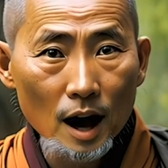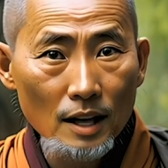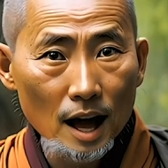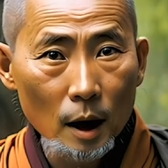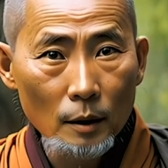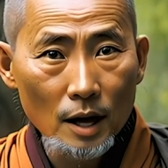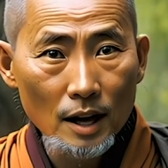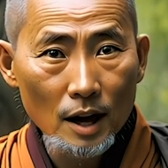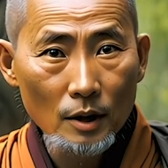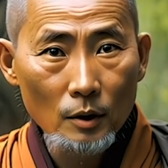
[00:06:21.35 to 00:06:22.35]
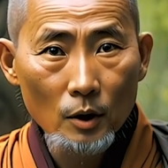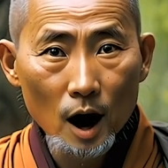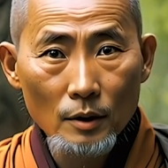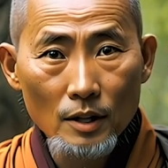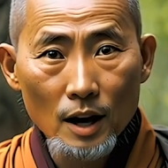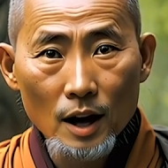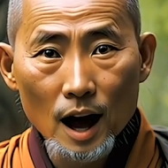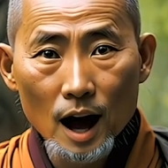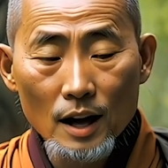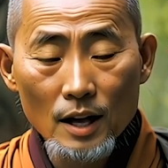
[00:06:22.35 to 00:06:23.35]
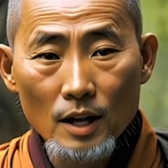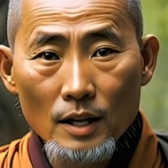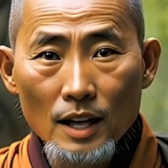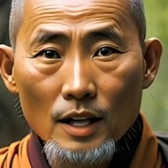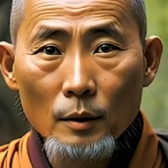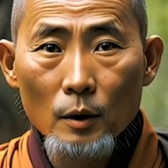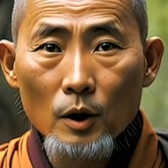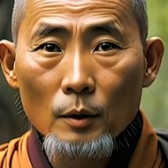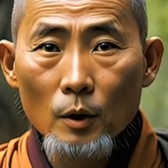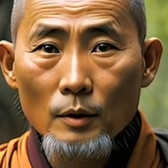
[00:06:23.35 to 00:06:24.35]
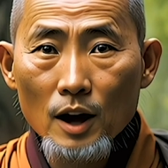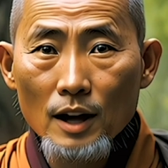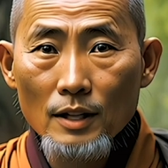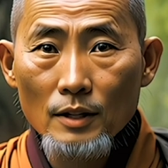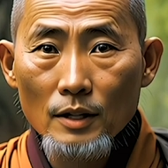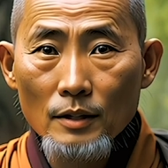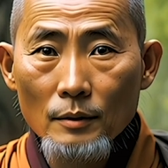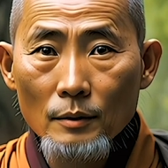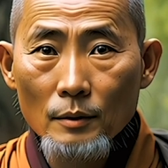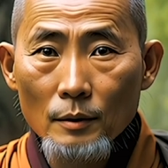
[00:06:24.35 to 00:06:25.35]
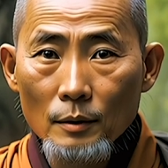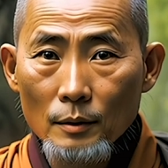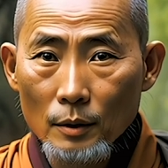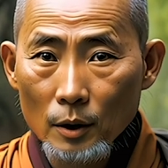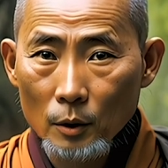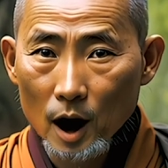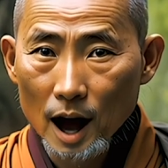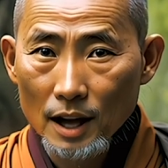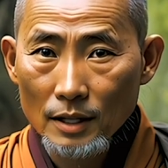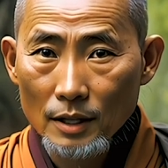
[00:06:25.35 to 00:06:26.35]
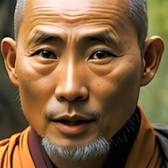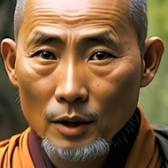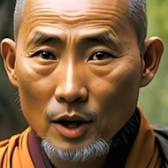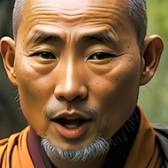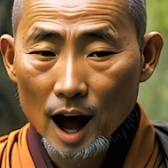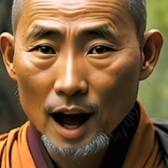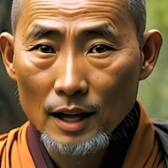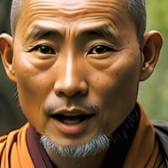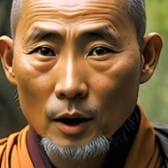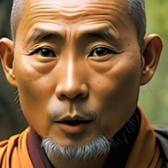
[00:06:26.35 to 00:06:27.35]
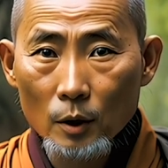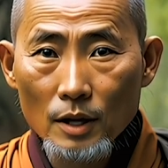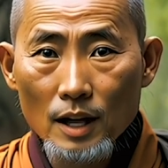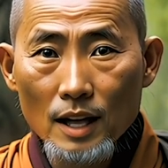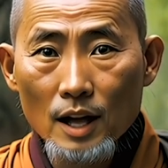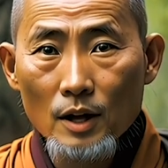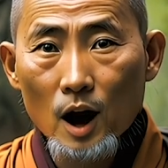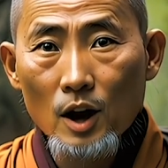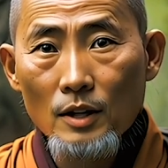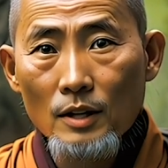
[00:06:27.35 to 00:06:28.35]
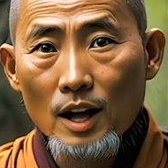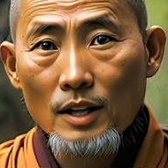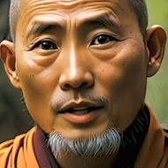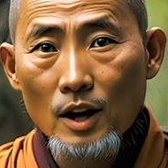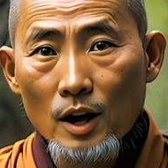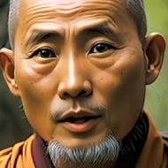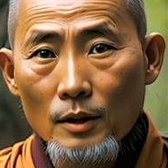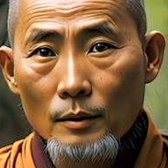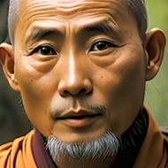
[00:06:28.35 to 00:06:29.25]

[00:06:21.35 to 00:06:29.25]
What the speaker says: Adapting, thriving, unyielding spirit prevails. Rise, shine, resilient heart sails on.